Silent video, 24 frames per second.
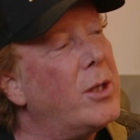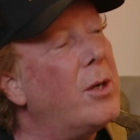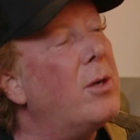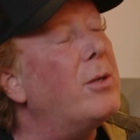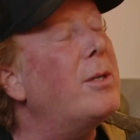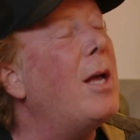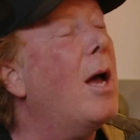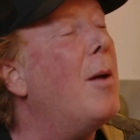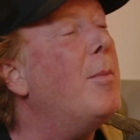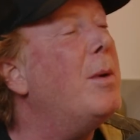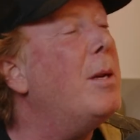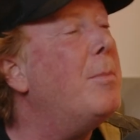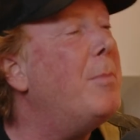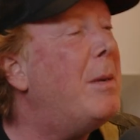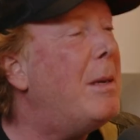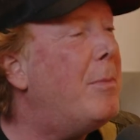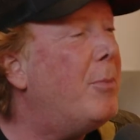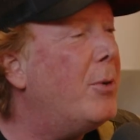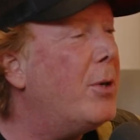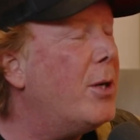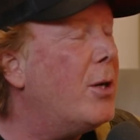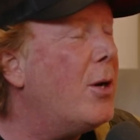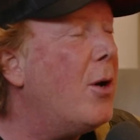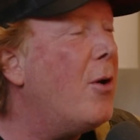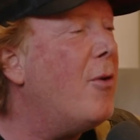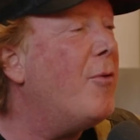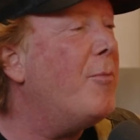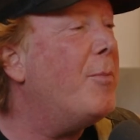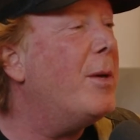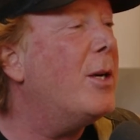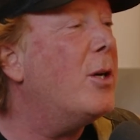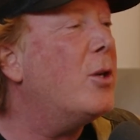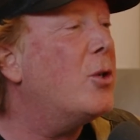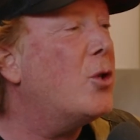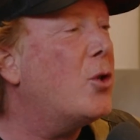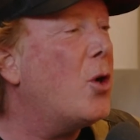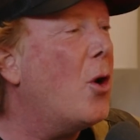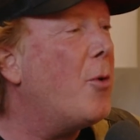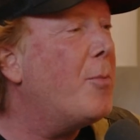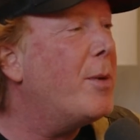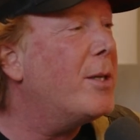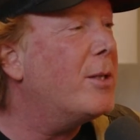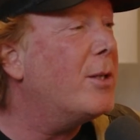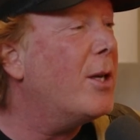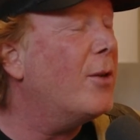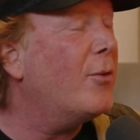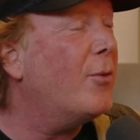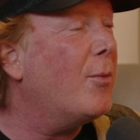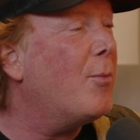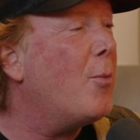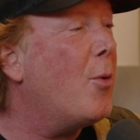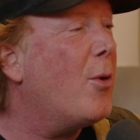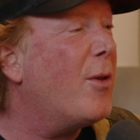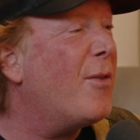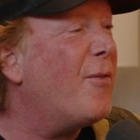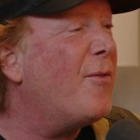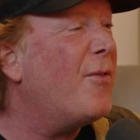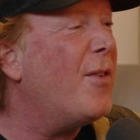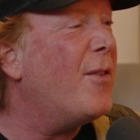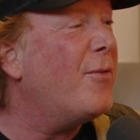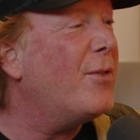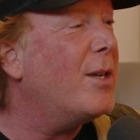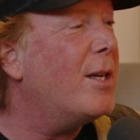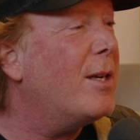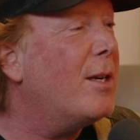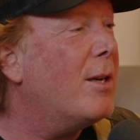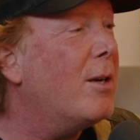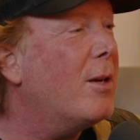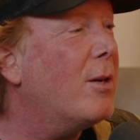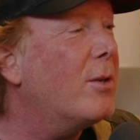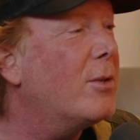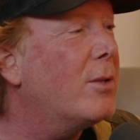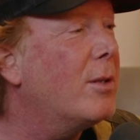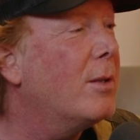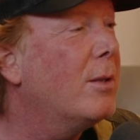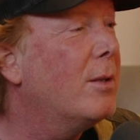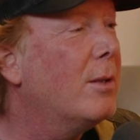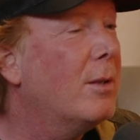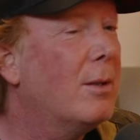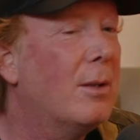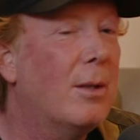She goes, "How many people have been in show business for more than 50 years?"